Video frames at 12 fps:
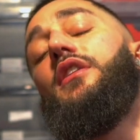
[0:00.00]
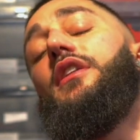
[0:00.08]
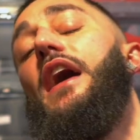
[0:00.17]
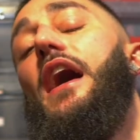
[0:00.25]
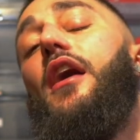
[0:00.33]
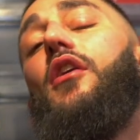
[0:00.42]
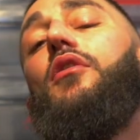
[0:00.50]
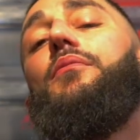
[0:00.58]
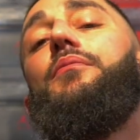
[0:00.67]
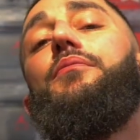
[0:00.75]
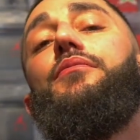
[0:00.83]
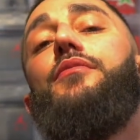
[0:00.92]
Now,
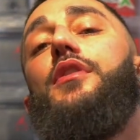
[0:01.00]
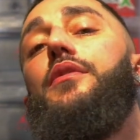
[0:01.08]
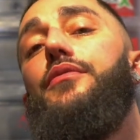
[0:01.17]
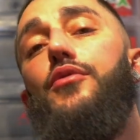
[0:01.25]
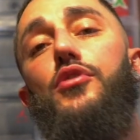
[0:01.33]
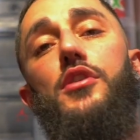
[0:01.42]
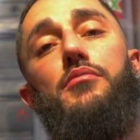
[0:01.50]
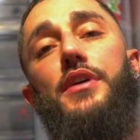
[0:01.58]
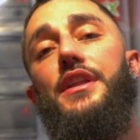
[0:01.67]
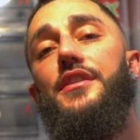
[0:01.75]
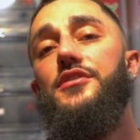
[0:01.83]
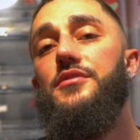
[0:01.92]
if you were to
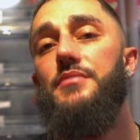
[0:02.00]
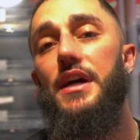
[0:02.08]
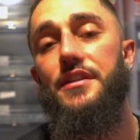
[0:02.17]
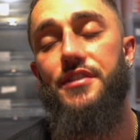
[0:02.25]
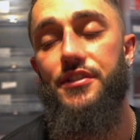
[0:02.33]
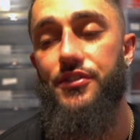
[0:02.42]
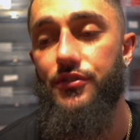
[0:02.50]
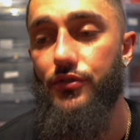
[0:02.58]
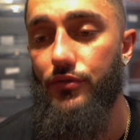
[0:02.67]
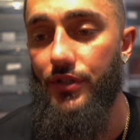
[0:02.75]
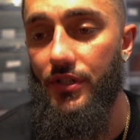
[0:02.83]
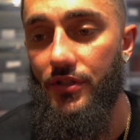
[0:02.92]
bring this to my attention
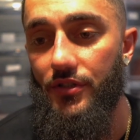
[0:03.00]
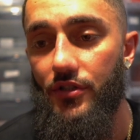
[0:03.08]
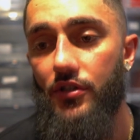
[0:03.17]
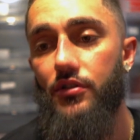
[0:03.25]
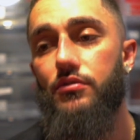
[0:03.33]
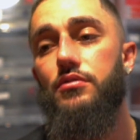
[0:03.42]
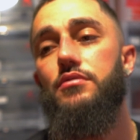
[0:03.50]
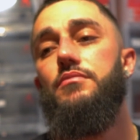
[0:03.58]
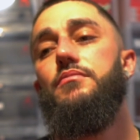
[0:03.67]
2 years ago,